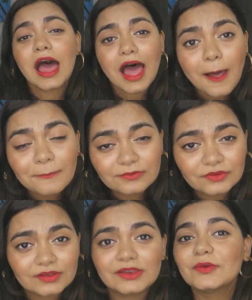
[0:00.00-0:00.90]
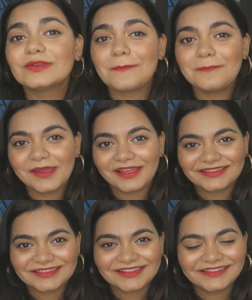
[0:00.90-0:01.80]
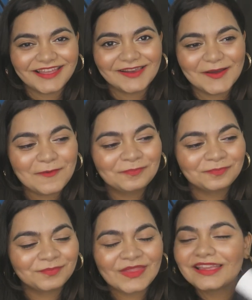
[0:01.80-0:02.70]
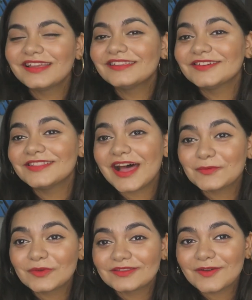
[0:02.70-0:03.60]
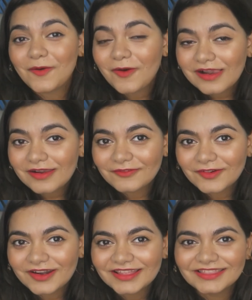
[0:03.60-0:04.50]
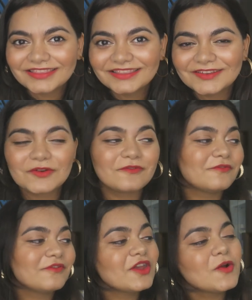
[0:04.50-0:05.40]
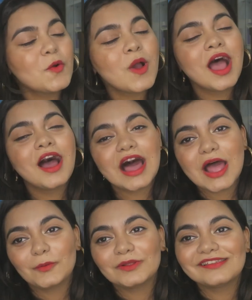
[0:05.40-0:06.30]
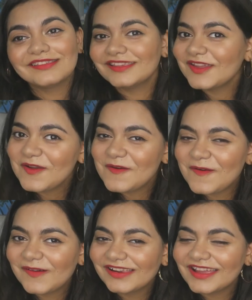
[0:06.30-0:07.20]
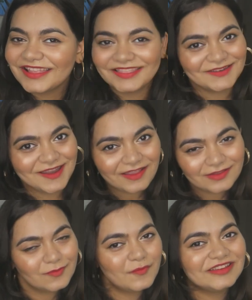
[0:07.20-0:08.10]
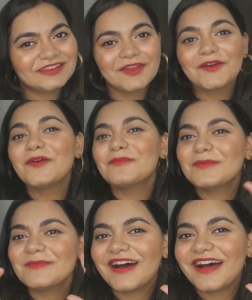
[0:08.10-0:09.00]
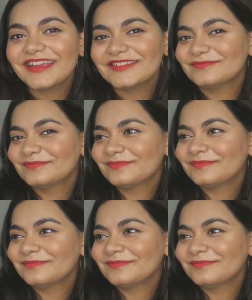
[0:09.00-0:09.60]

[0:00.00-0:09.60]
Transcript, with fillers: an absolute bestseller. So that was all for the review. I will see you all in the next video. Bye-bye.